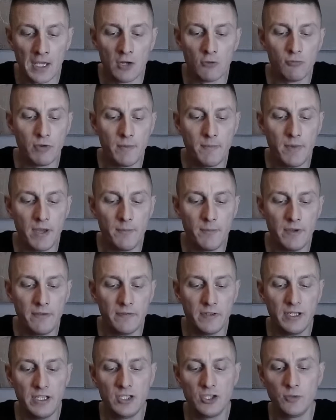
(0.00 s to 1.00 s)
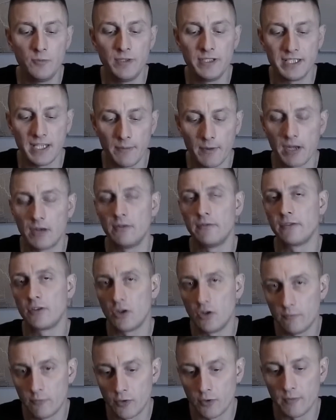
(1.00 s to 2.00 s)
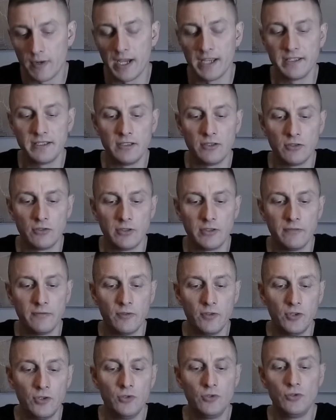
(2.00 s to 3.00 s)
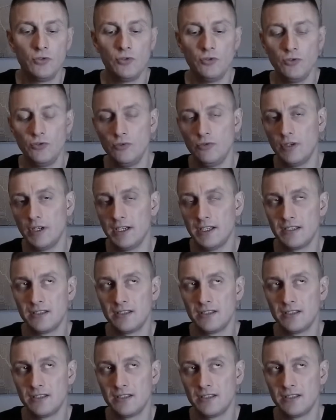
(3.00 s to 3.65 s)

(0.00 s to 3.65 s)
remember, there needs to be some kind of compromise in order for you to